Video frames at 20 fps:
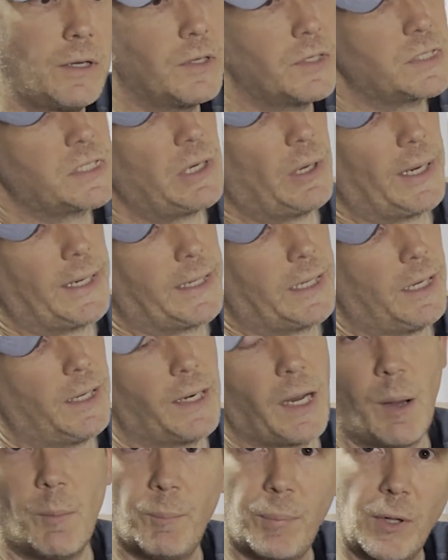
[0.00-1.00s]
So I cut
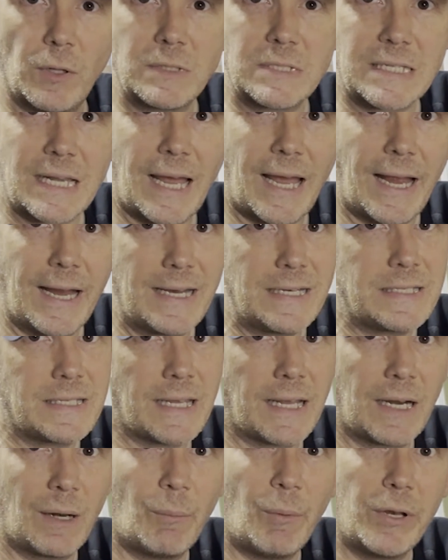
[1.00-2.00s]
up both sides,
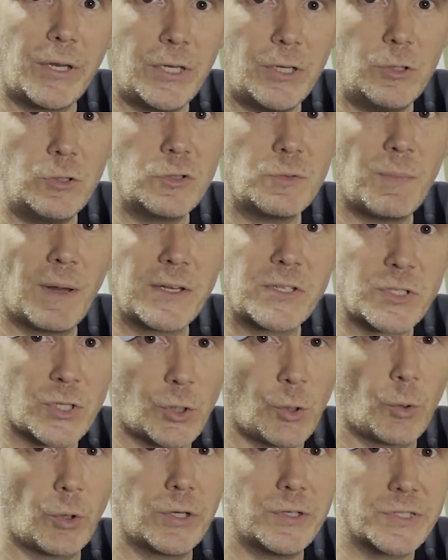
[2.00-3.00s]
and I'm going to use my
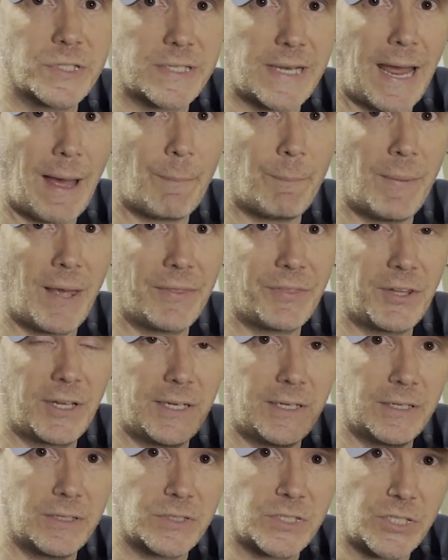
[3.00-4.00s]
score and snap
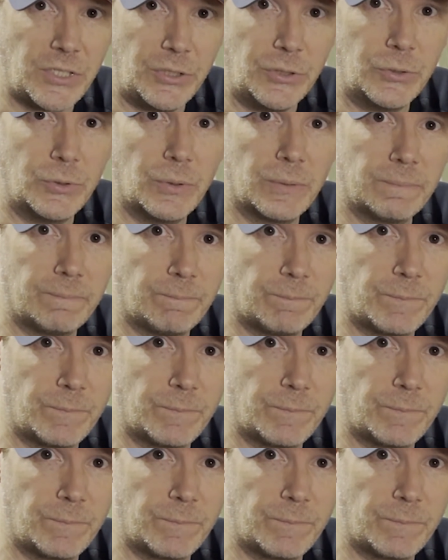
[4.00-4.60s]
method to